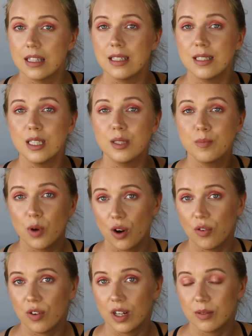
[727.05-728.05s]
This is
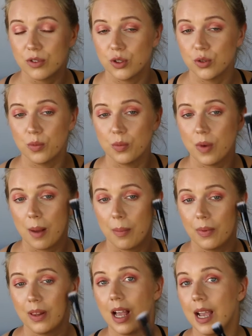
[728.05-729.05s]
perfect to
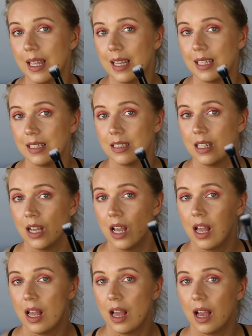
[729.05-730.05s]
apply
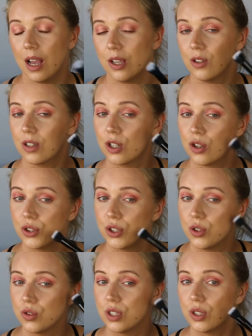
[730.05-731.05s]
it. You can also
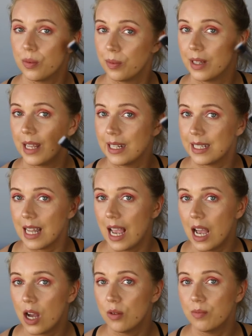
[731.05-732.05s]
use it to blend it
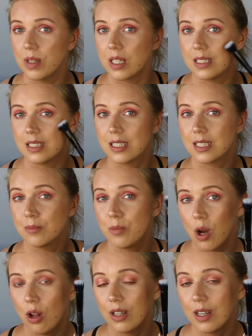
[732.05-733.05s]
out because it's
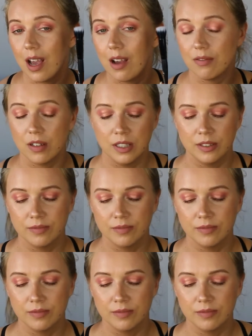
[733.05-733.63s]
small enough.